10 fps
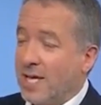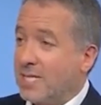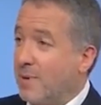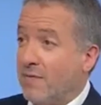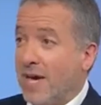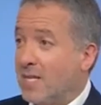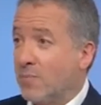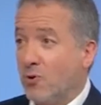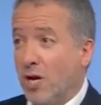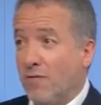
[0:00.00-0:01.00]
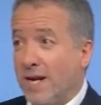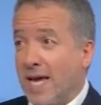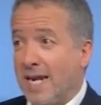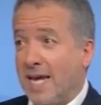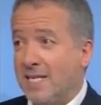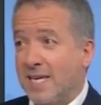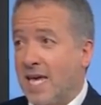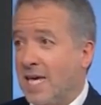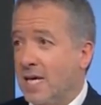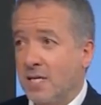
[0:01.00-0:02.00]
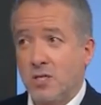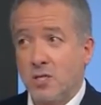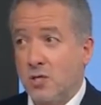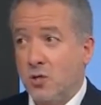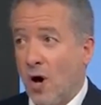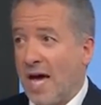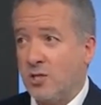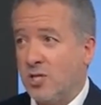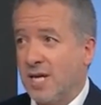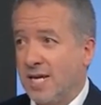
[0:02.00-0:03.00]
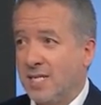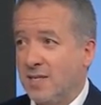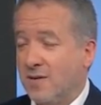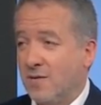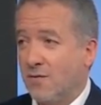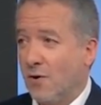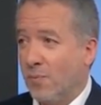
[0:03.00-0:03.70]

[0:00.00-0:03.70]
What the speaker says: To be fair to Bruno Fernandes, he has not agitated for a